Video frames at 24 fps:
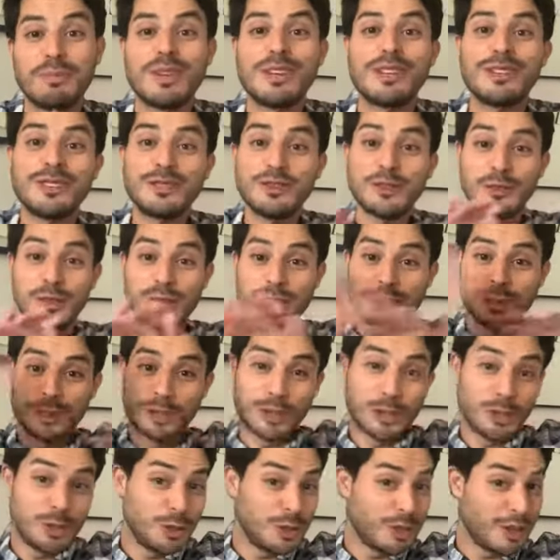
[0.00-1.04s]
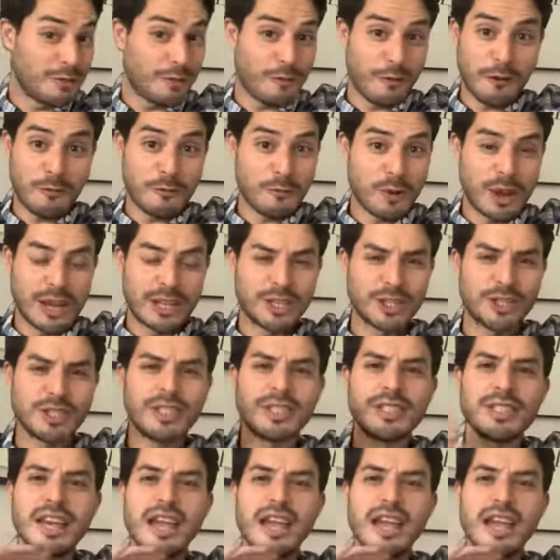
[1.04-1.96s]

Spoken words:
because those are two different regions.